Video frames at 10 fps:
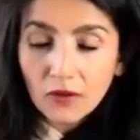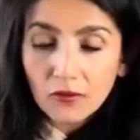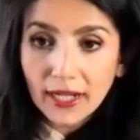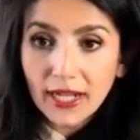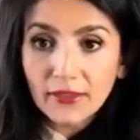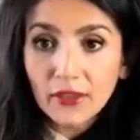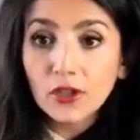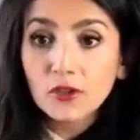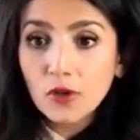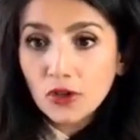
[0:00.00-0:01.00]
Right. And then
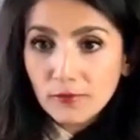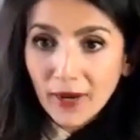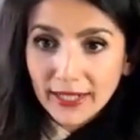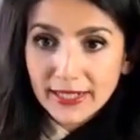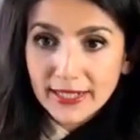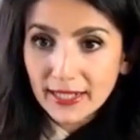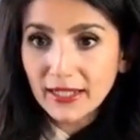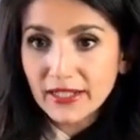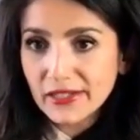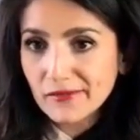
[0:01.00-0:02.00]
the growth mindset
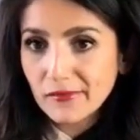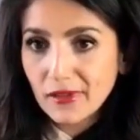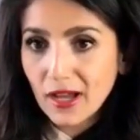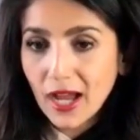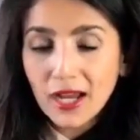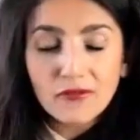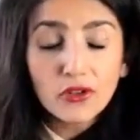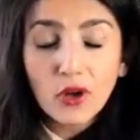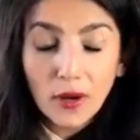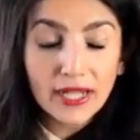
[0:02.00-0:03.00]
is, I have
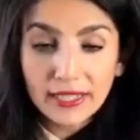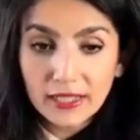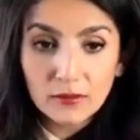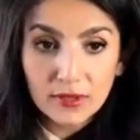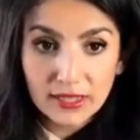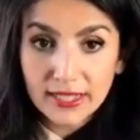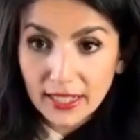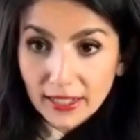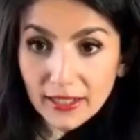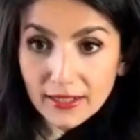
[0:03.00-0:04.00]
no idea what this
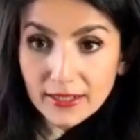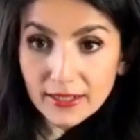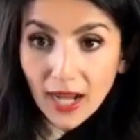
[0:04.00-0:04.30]
is.